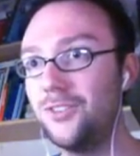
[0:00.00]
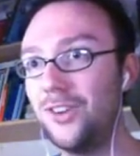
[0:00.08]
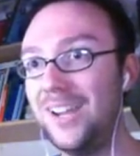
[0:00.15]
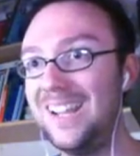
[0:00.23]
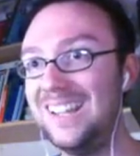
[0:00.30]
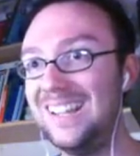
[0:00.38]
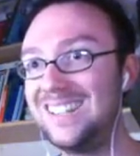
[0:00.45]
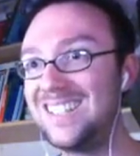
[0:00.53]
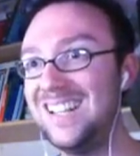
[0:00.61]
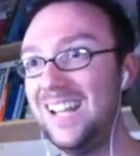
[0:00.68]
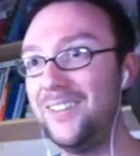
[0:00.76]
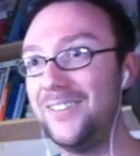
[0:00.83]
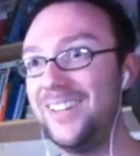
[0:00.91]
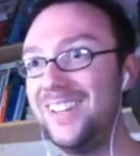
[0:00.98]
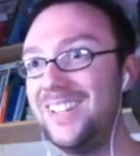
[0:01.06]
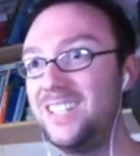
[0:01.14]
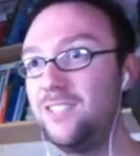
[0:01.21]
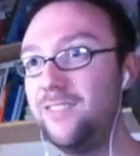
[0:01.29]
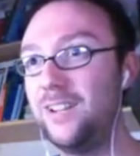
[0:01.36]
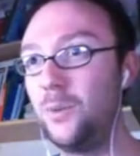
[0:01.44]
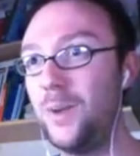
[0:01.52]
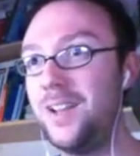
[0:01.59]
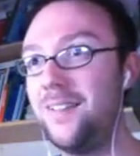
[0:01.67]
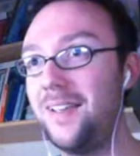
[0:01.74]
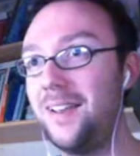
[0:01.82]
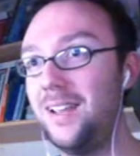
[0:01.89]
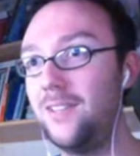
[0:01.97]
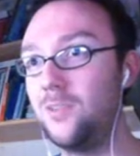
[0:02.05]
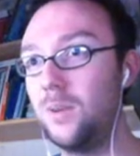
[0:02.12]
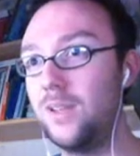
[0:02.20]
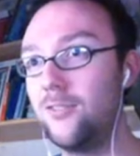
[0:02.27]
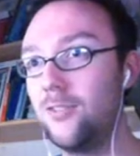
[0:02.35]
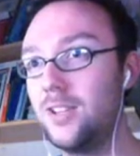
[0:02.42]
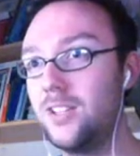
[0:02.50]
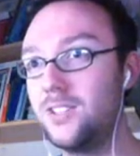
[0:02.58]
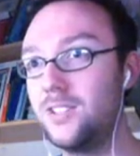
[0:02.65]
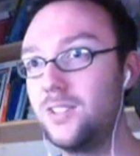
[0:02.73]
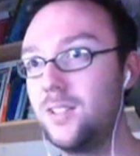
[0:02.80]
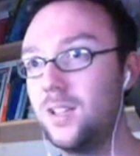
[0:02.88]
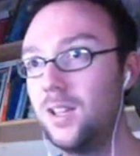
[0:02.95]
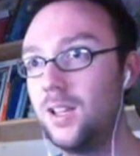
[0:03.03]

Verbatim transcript: Right, let's get out of here. This is really windy in here for whatever reason.